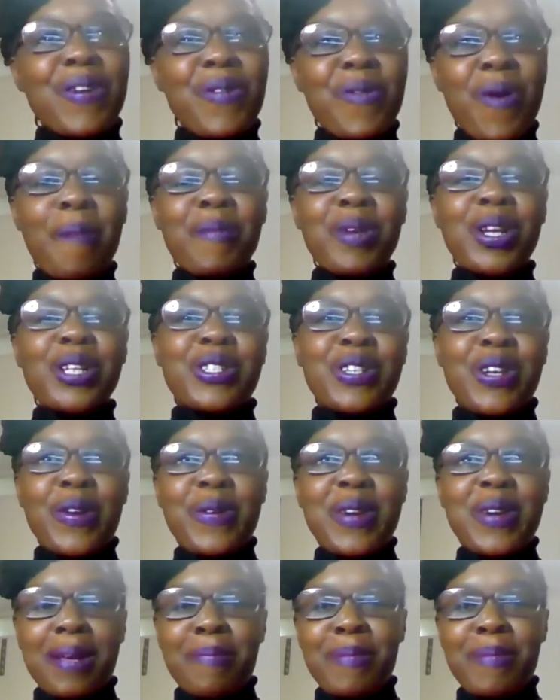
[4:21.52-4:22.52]
So what I'm going to
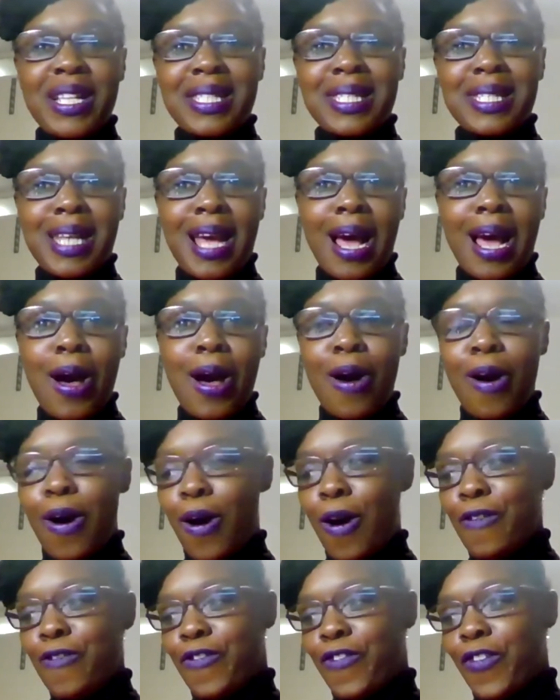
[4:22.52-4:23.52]
do is I'm going to start
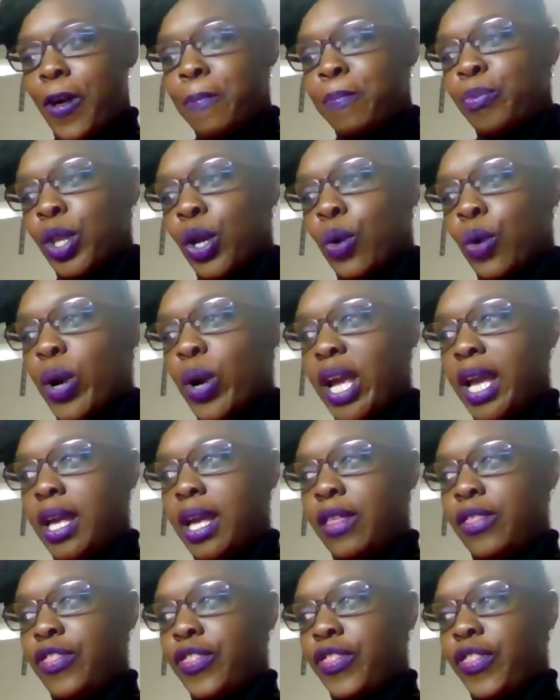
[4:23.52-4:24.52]
off
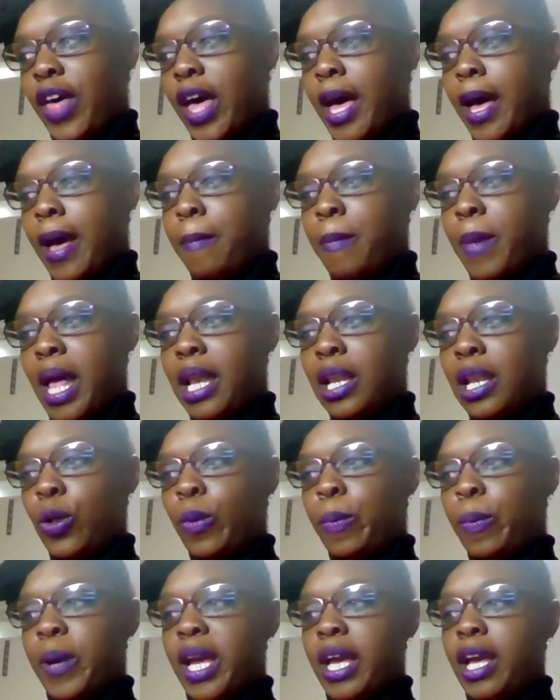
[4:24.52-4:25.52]
with a
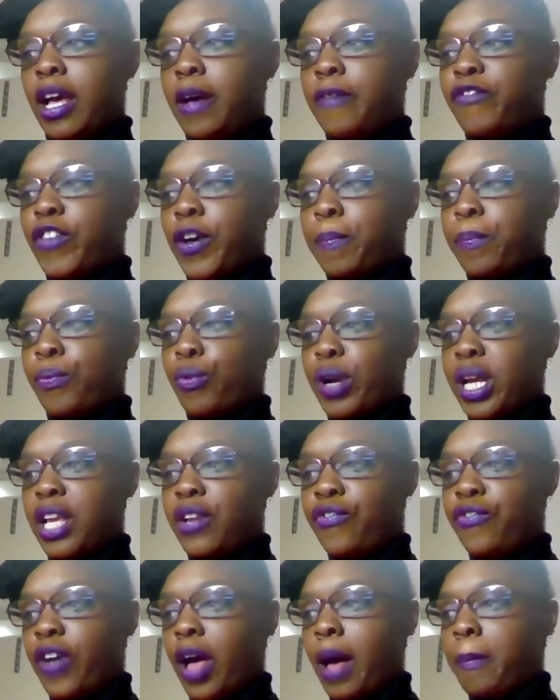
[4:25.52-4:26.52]
little bit of a
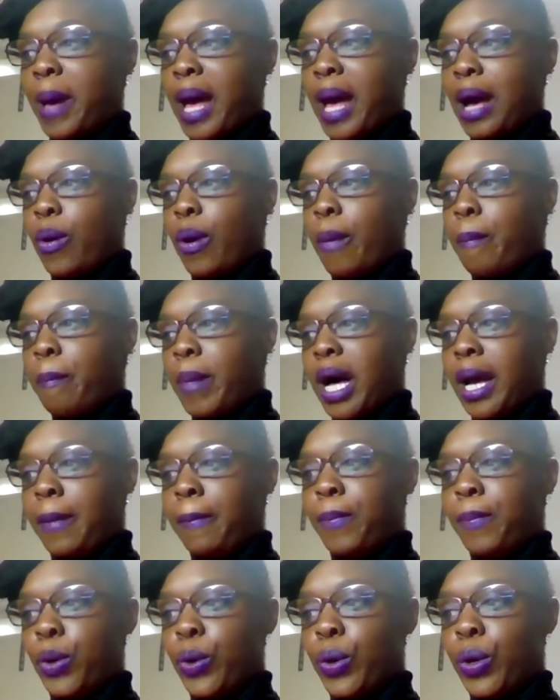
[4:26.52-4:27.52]
brief about
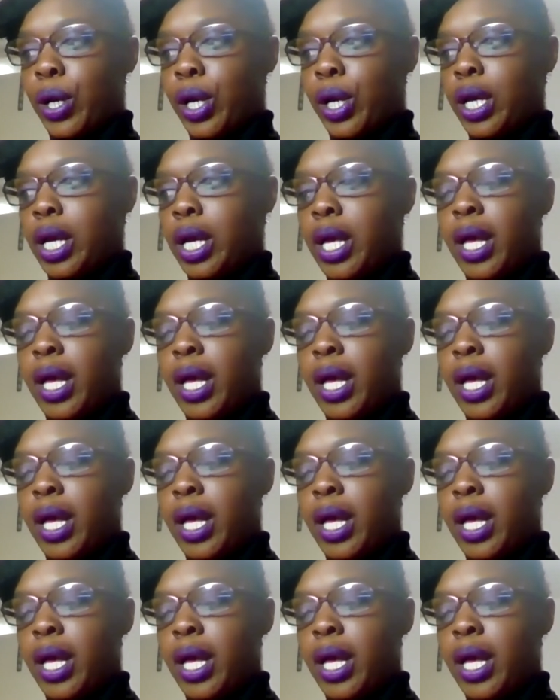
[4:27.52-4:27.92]
my book.